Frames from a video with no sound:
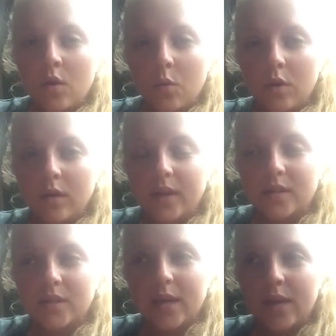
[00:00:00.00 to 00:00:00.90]
really
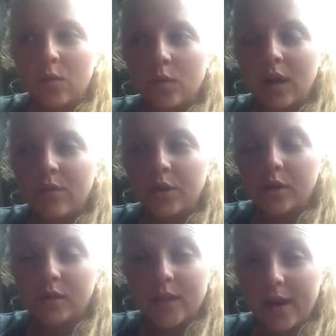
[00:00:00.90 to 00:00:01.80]
see whenever
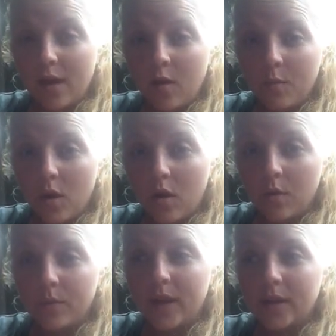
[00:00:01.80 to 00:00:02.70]
you're a stay-at-home
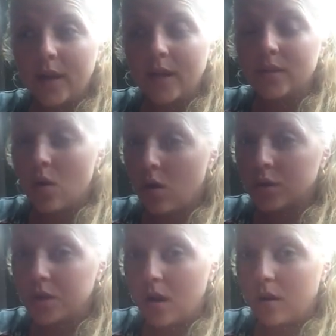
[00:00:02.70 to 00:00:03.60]
mom. It's a
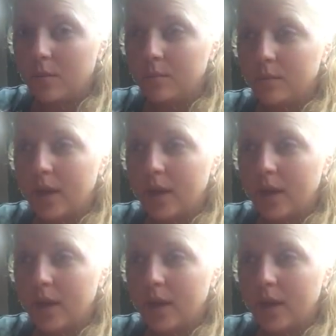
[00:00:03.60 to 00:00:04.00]
hard job.